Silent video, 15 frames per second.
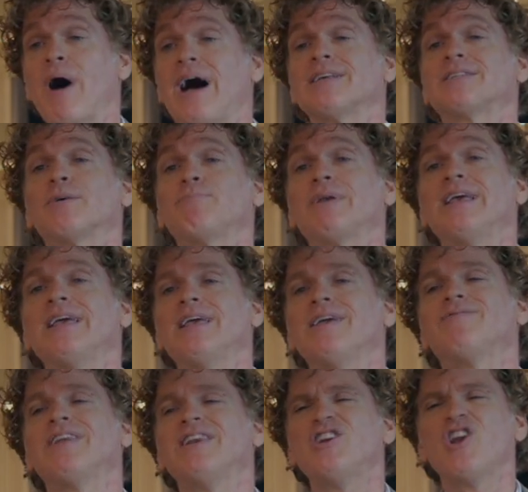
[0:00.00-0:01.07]
possibly
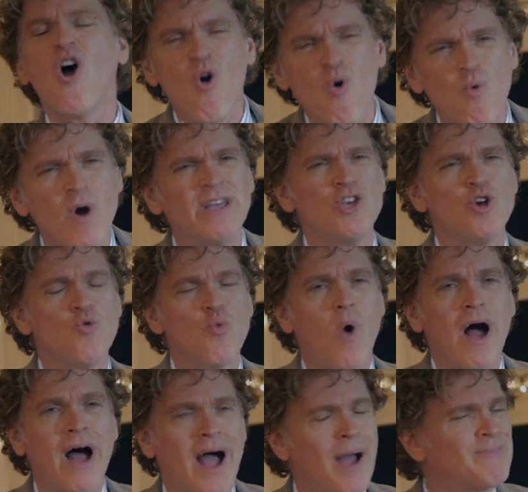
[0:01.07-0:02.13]
even know what you
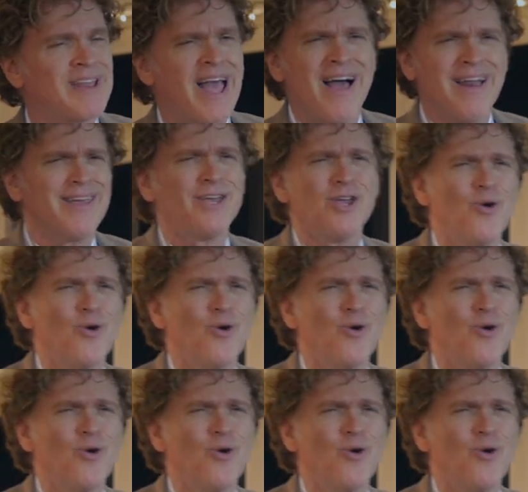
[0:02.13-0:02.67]
want. I'm telling